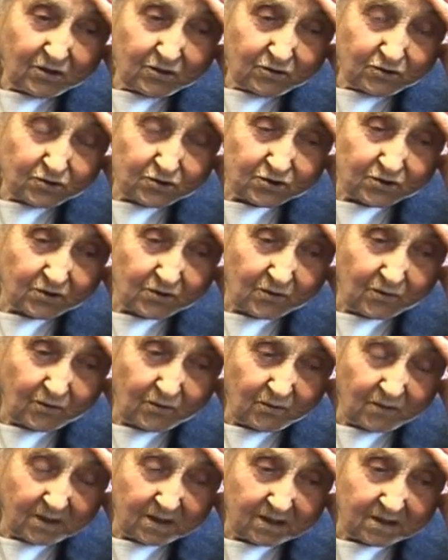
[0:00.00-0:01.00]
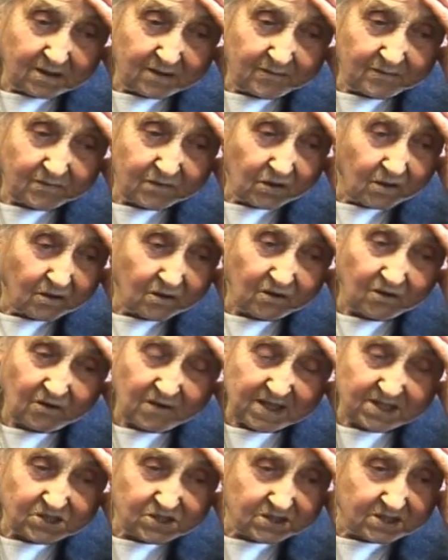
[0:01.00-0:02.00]
So,
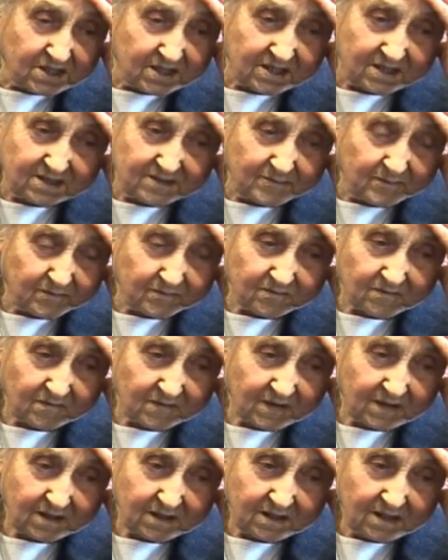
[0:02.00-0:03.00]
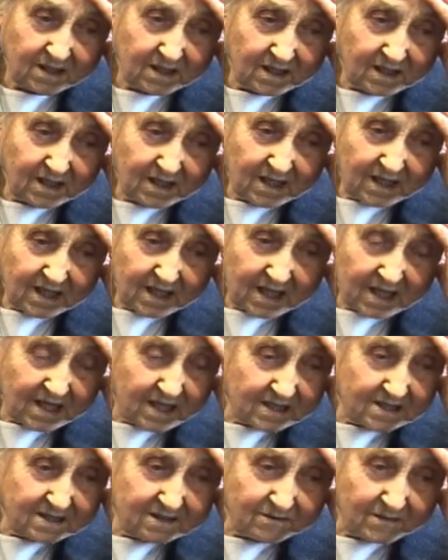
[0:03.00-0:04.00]
I said,
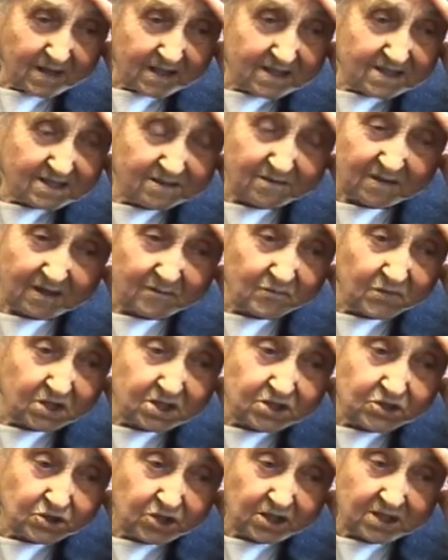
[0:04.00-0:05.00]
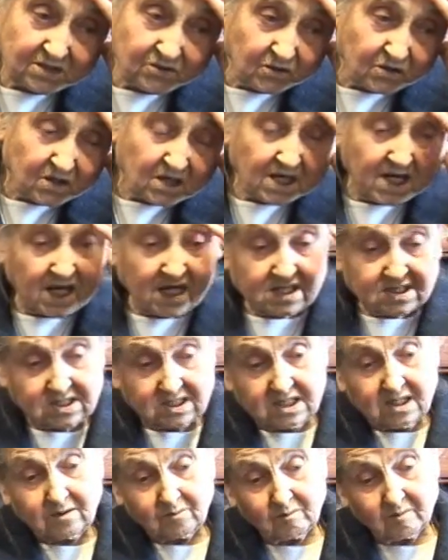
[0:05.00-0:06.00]
I'm teaching a
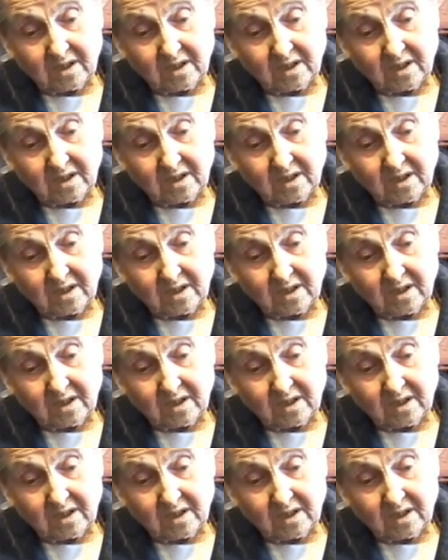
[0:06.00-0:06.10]
class in